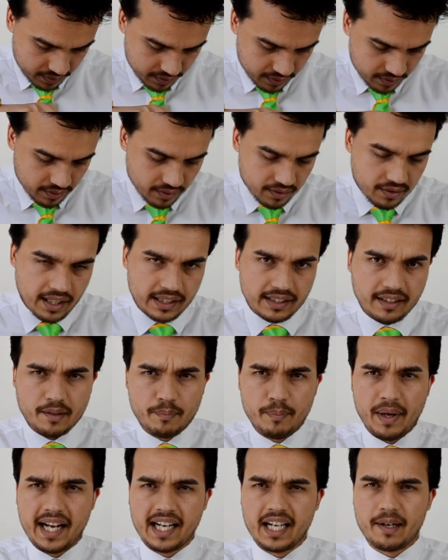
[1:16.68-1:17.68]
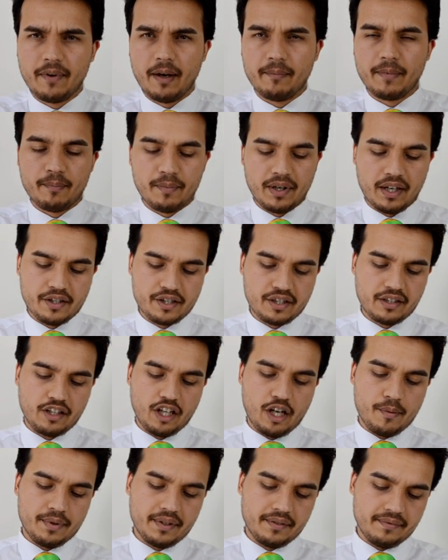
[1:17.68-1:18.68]
Looks like this packet might be partially
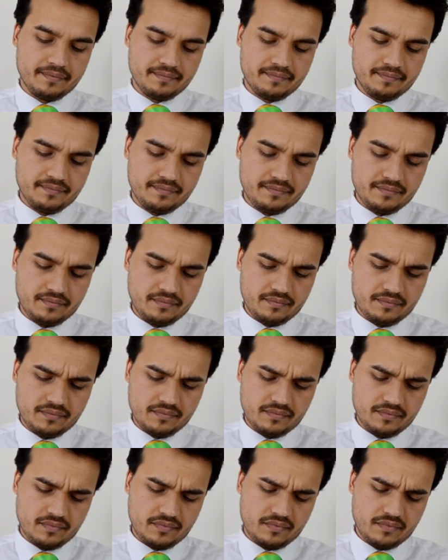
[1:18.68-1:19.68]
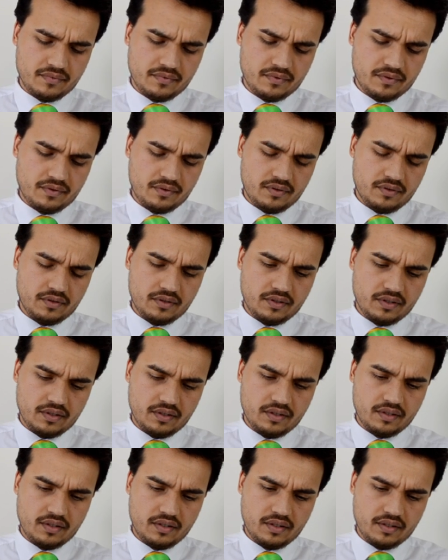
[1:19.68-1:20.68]
open.
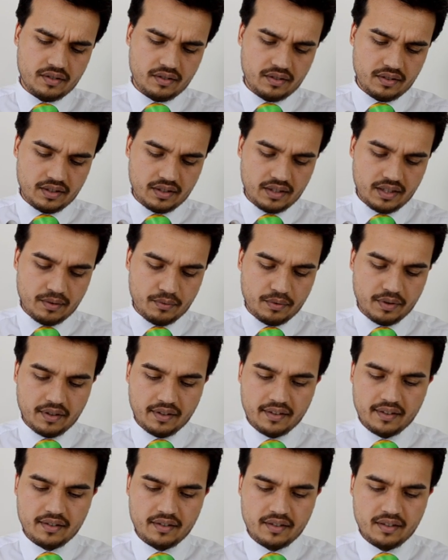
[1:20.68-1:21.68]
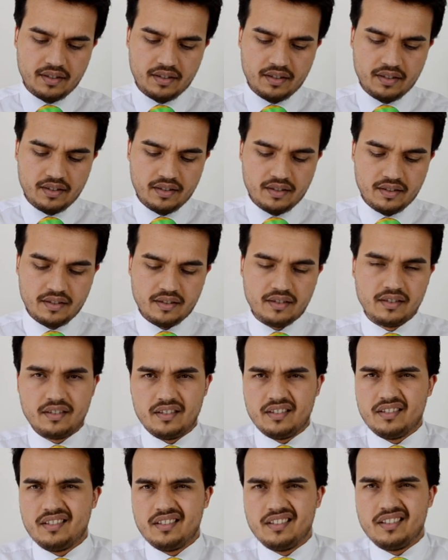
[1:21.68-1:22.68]
Yeah, it was.
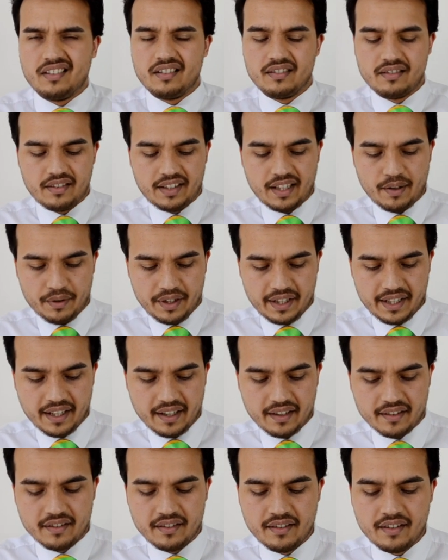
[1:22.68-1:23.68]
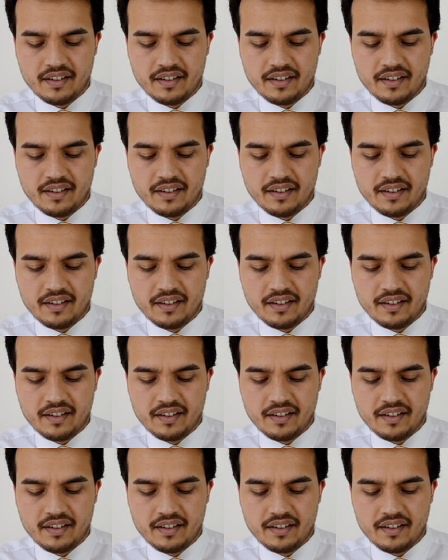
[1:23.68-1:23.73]
Yeah, you get what you get.